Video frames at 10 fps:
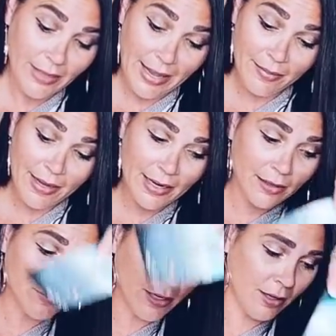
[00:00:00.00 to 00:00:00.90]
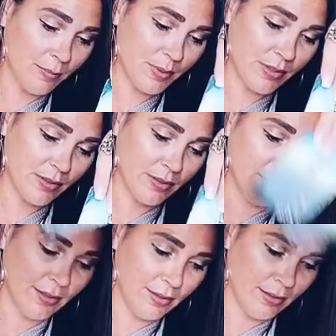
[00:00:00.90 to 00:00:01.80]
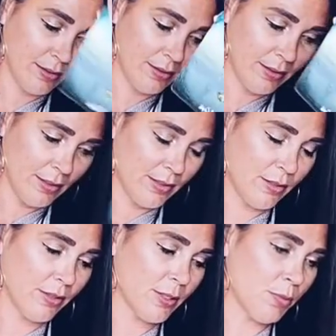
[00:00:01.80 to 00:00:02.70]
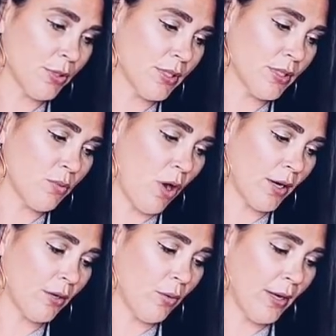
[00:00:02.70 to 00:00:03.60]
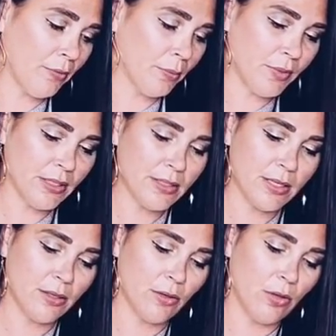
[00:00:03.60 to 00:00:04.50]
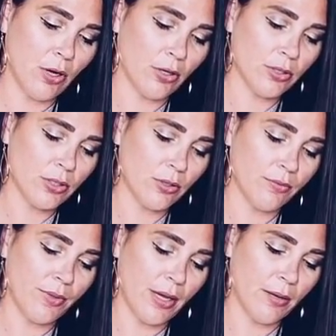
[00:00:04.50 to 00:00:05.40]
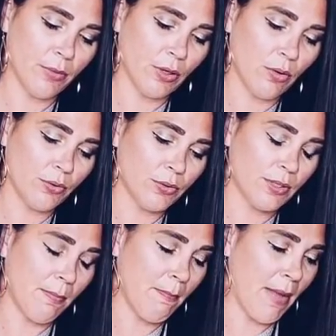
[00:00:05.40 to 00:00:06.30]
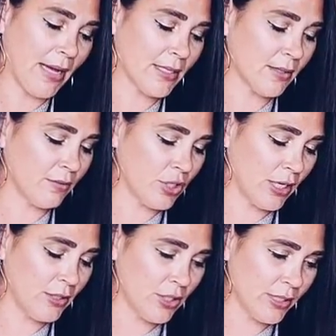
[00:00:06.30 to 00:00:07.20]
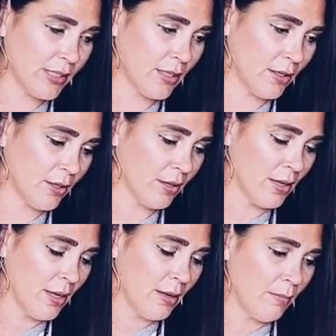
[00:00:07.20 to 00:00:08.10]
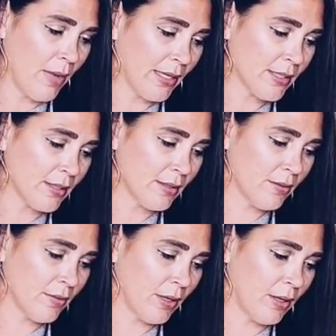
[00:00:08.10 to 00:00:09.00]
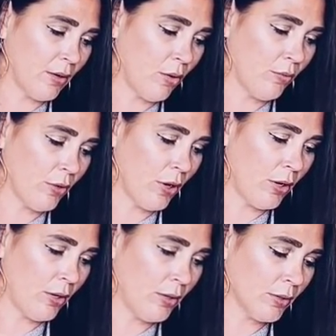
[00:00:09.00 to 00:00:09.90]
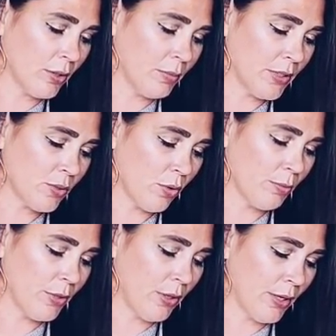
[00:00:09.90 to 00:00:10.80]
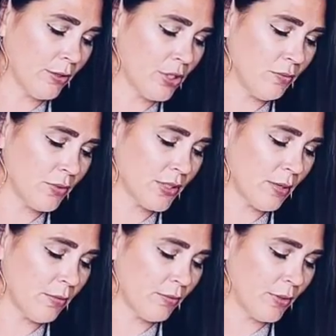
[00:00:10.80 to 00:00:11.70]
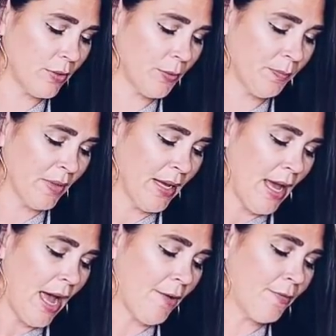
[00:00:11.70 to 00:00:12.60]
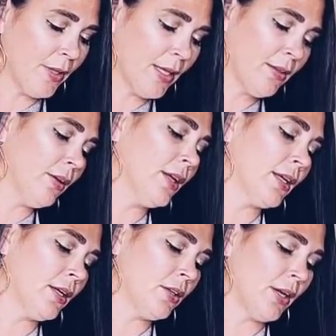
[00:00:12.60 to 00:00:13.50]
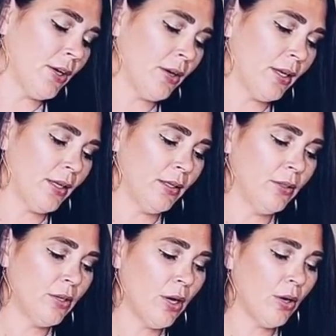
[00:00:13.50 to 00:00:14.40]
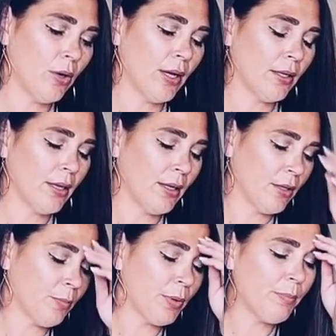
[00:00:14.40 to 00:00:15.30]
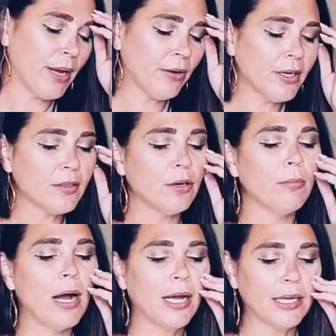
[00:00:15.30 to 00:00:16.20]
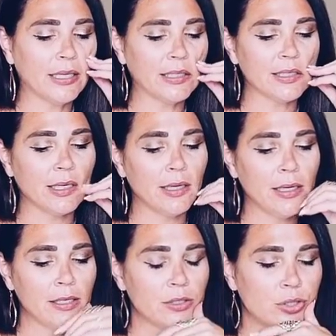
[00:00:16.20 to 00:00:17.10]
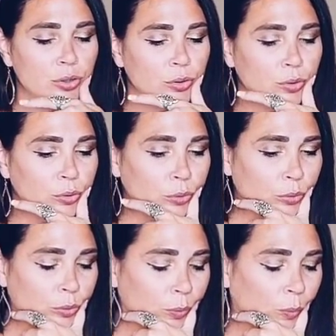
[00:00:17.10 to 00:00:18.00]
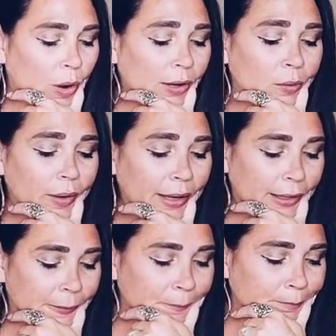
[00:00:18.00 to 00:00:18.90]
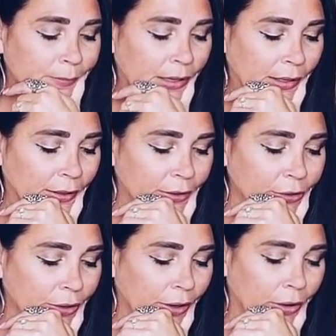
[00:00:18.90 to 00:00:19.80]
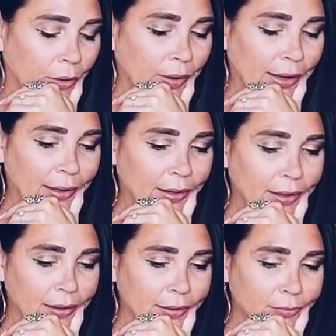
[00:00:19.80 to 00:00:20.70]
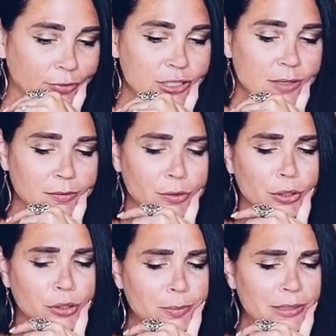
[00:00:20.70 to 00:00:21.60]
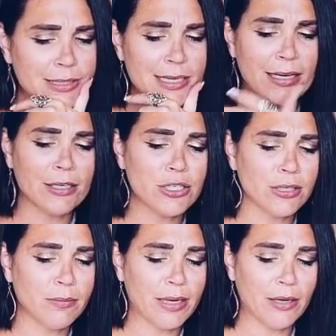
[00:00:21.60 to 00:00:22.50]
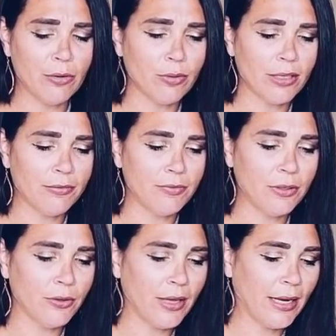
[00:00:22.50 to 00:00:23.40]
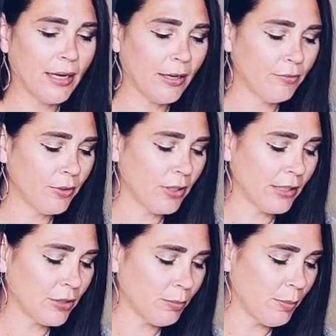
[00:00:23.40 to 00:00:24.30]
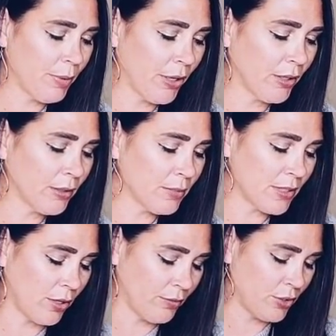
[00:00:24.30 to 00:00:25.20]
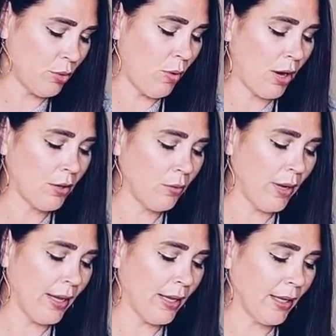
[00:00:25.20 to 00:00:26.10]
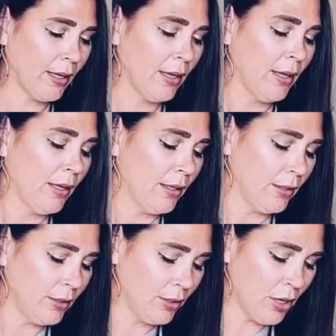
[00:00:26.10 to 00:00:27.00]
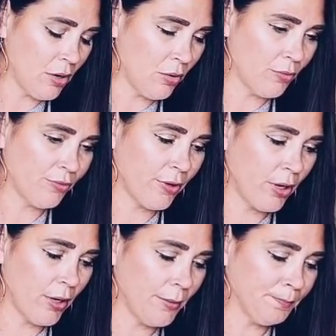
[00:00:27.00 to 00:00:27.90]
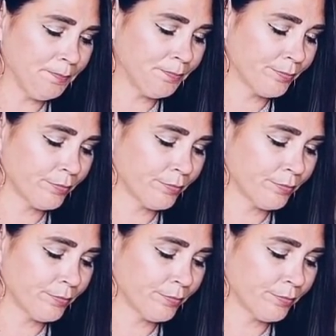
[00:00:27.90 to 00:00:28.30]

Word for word: and the Eight of Cups. So this person's walking away from things that no longer serve them. They're going through some massive changes here. Massive uh, overhaul. Could be Scorpio energy for some of you. I feel like they're getting clarity, you know, and, and they're preparing their mind to walk away you know and uh, for some of you it could be this connection but i don't really feel that i feel like they're preparing themselves to walk away you know from